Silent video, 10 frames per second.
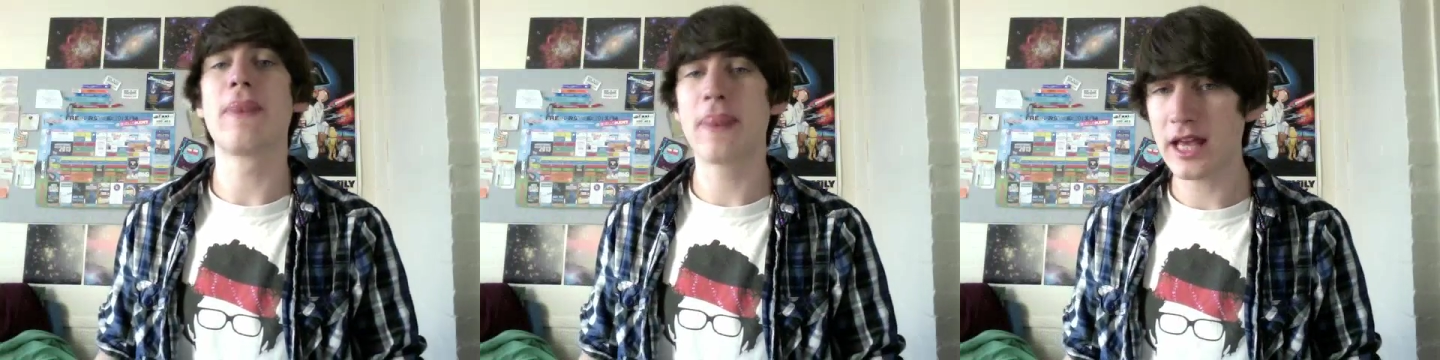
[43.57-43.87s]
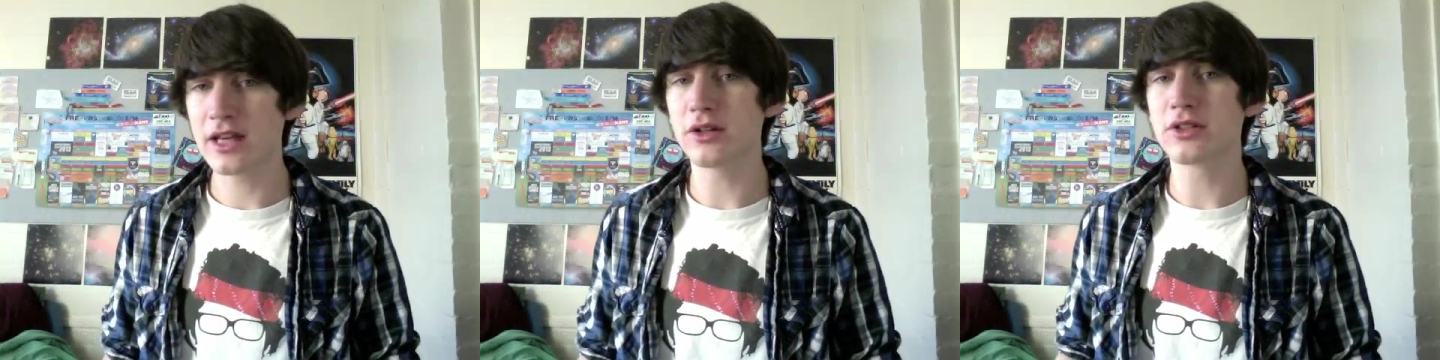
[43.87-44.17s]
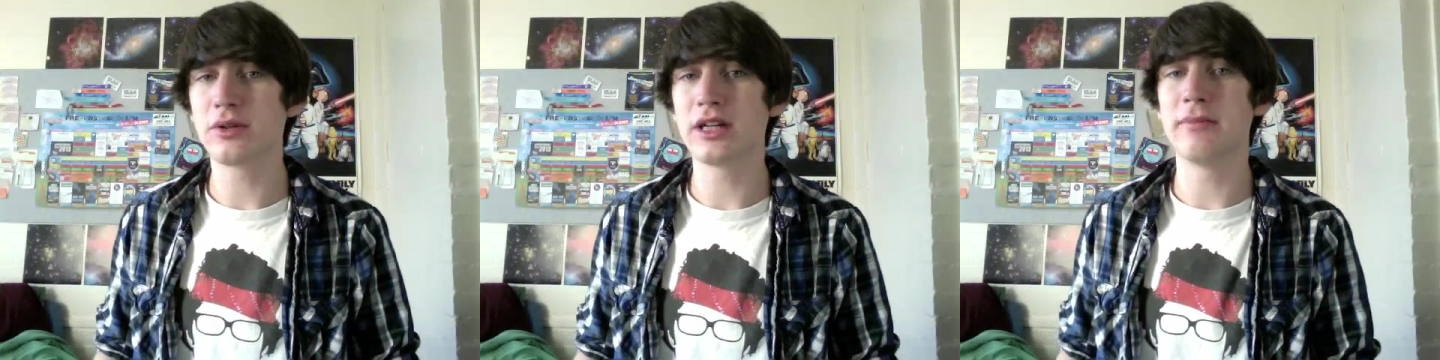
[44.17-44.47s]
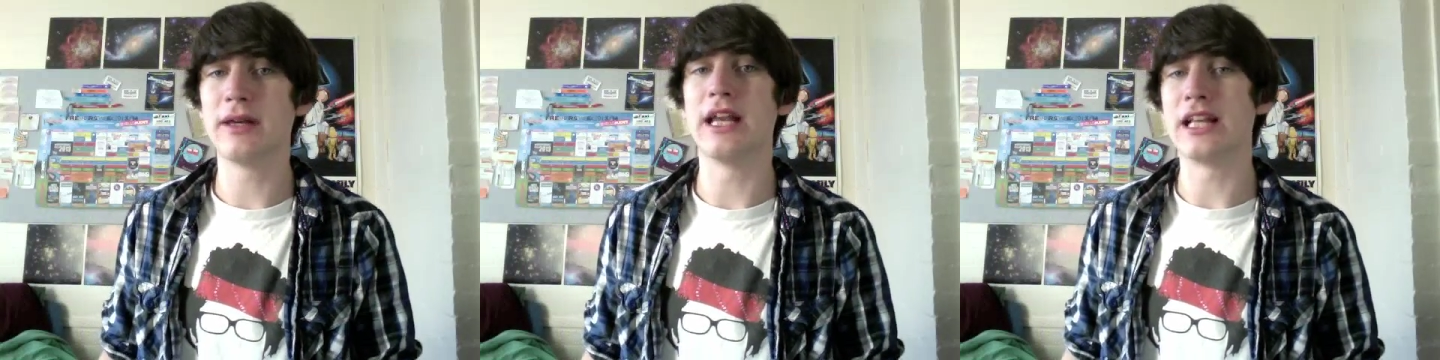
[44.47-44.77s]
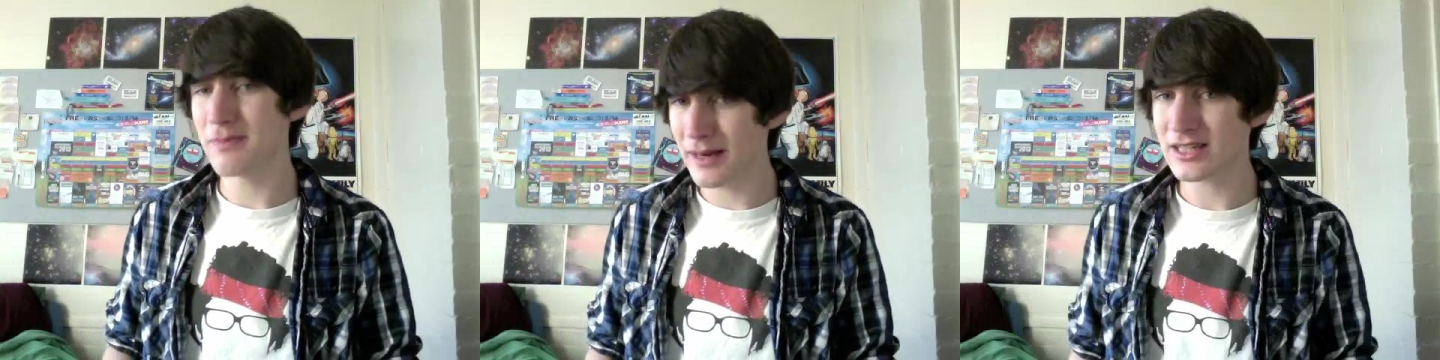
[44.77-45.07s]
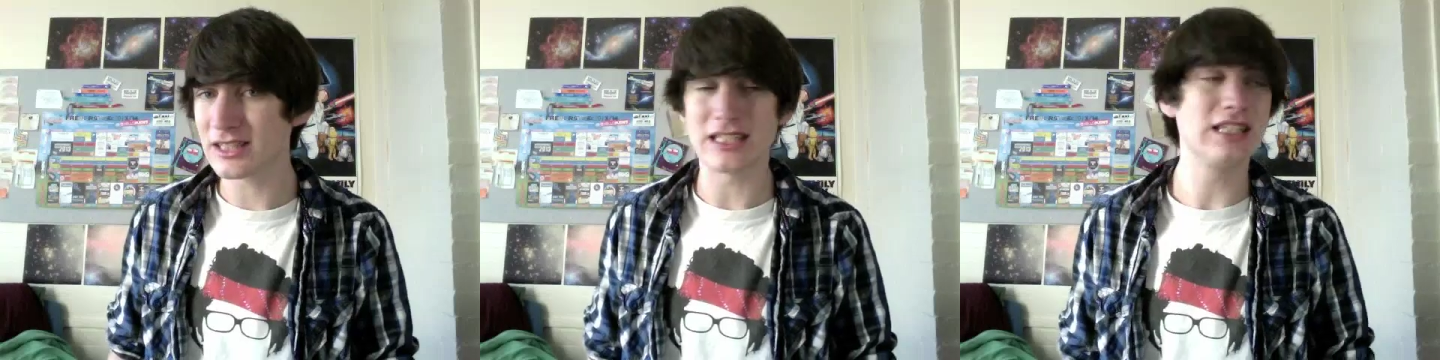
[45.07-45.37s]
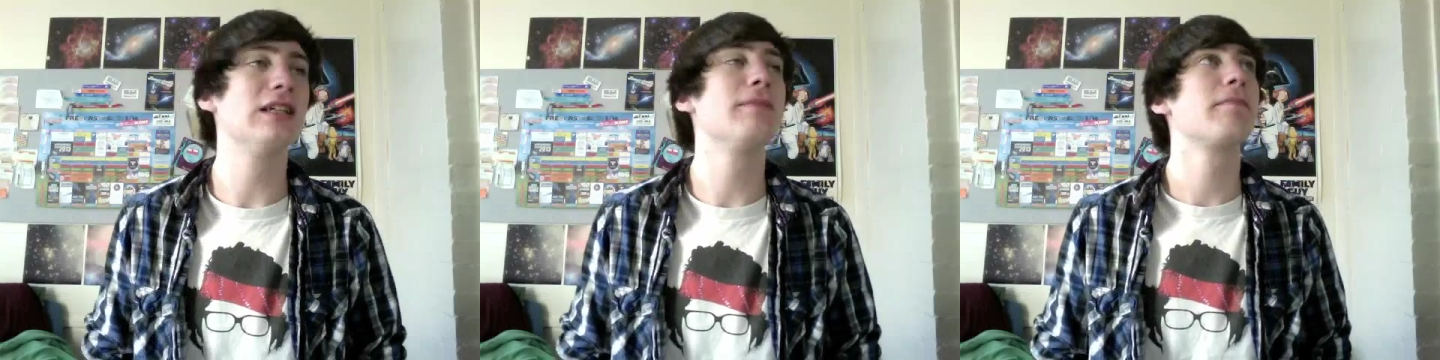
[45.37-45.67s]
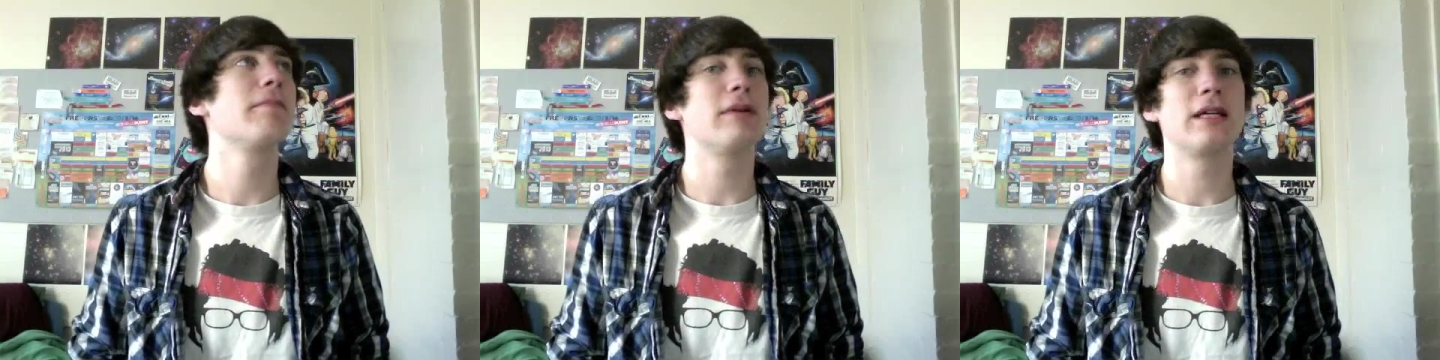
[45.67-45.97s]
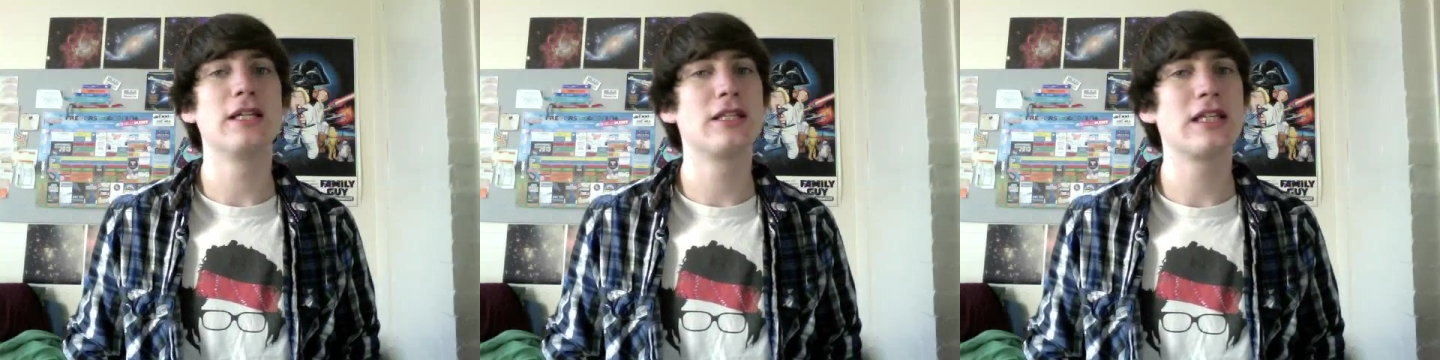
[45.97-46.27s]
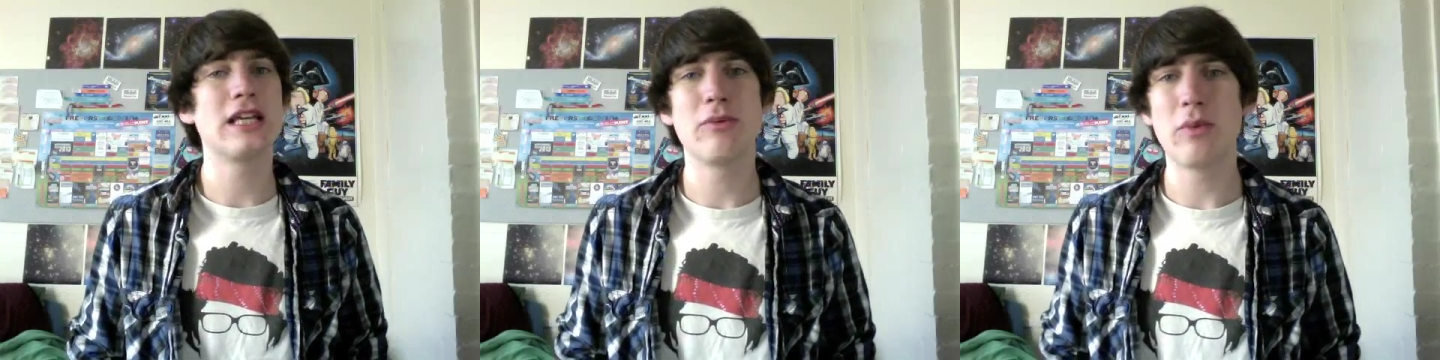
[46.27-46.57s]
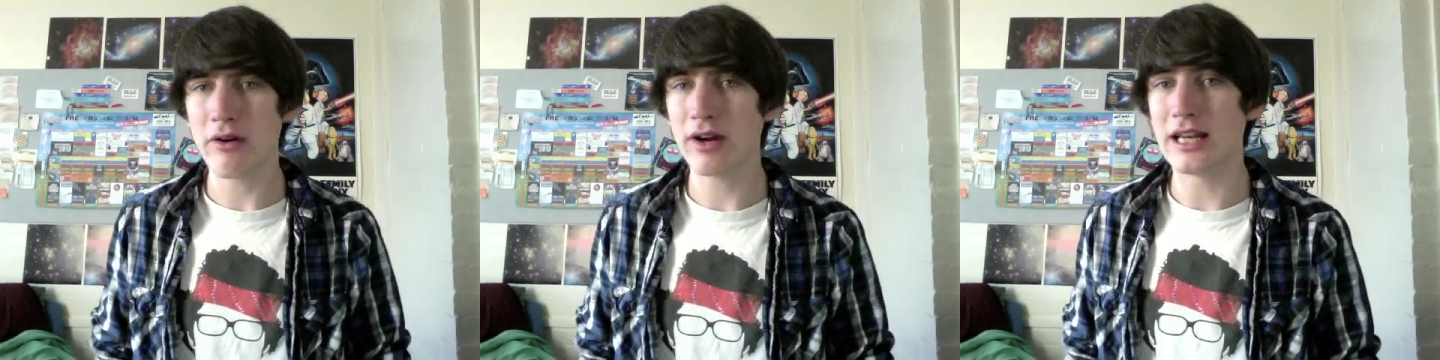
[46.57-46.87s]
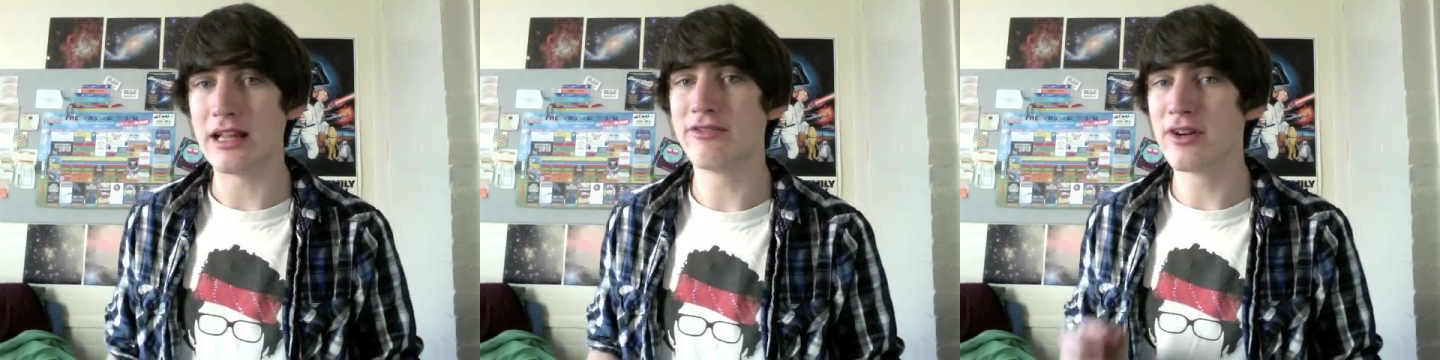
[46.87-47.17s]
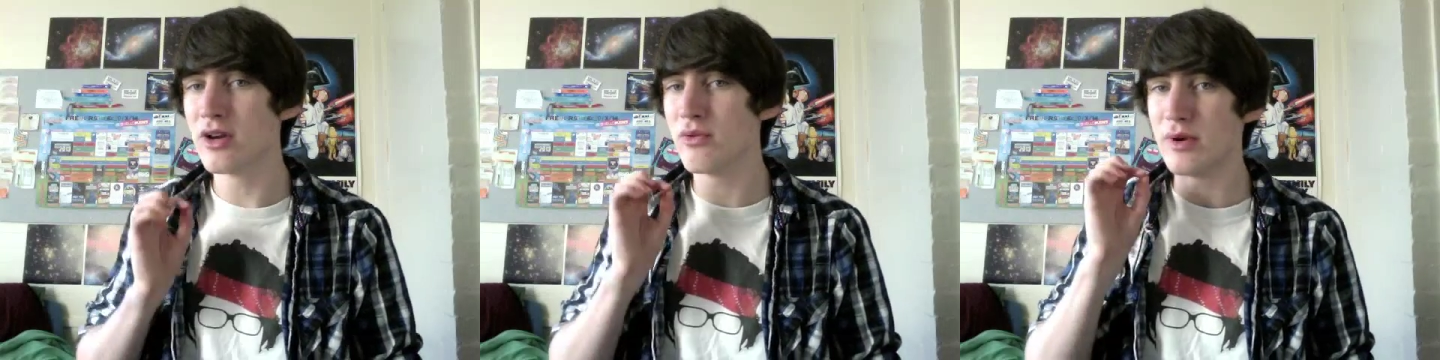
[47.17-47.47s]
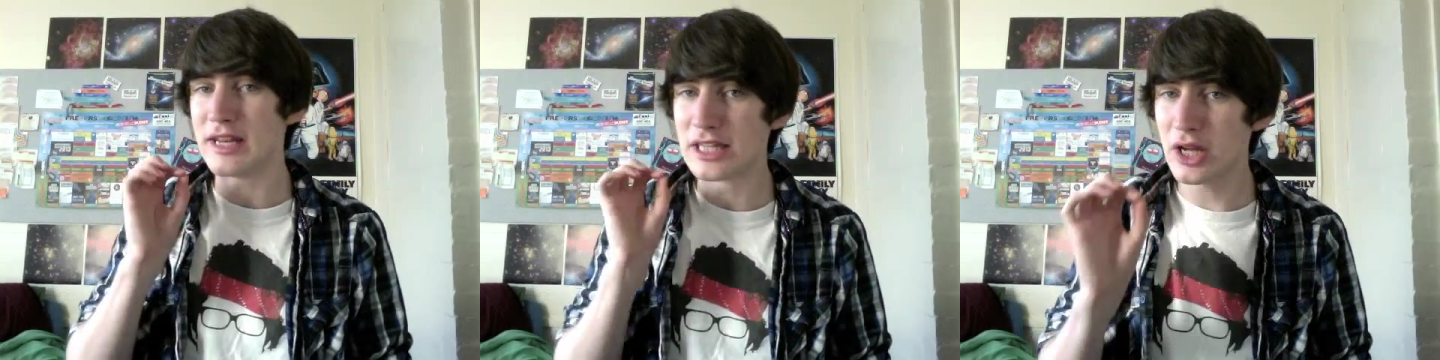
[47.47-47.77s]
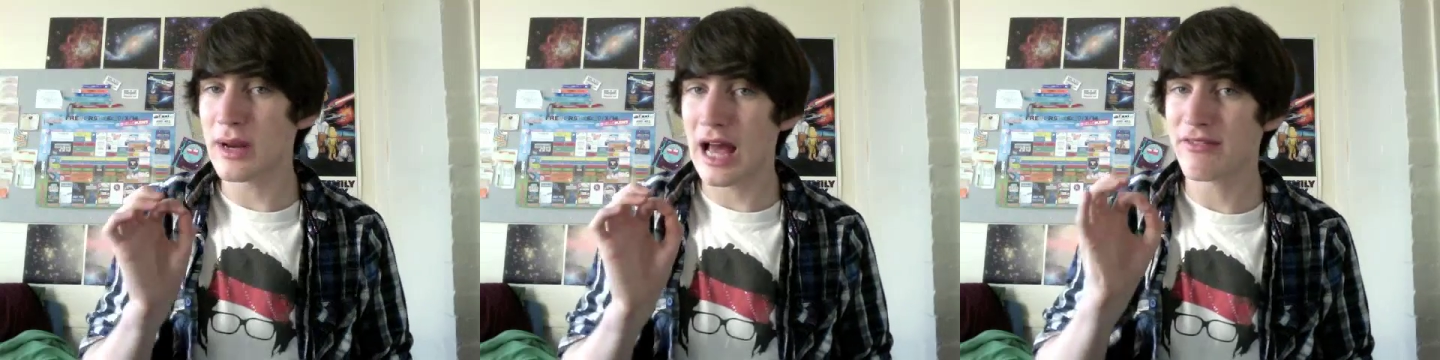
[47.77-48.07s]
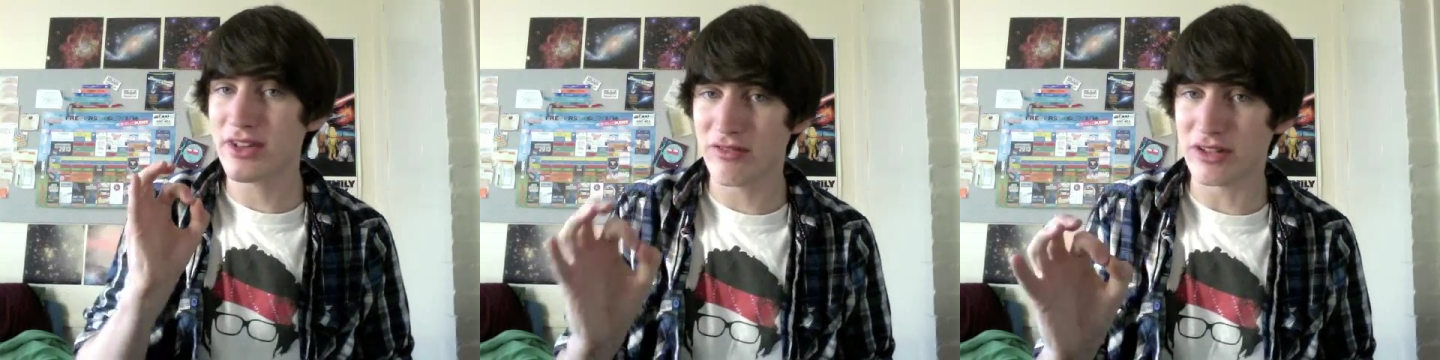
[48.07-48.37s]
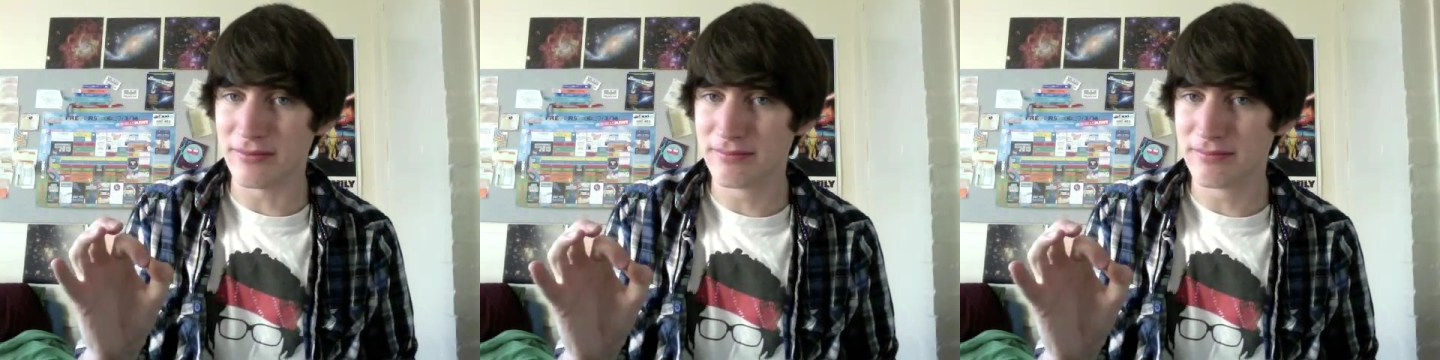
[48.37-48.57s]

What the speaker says: they cost quite a bit, especially because where I live, we don't have an oven.